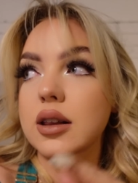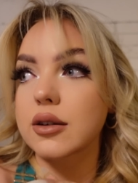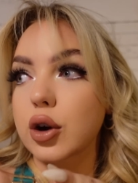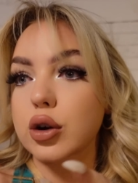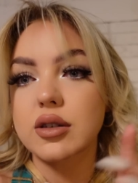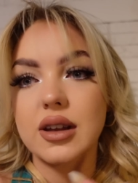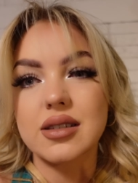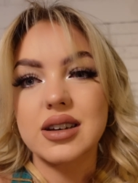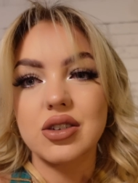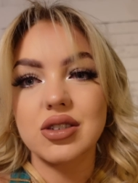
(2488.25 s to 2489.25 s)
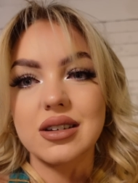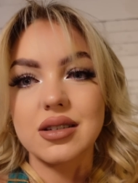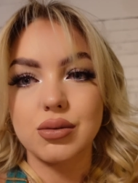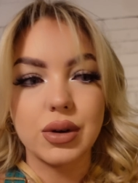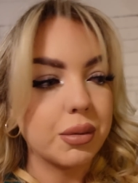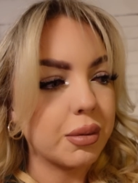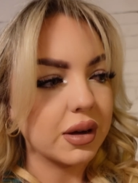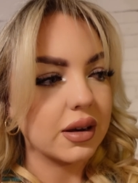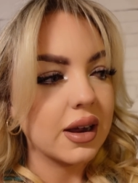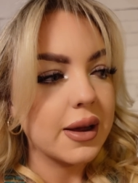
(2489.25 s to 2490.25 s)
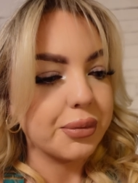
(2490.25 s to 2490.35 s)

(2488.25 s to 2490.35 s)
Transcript: the vault because that stage like doesn't rip but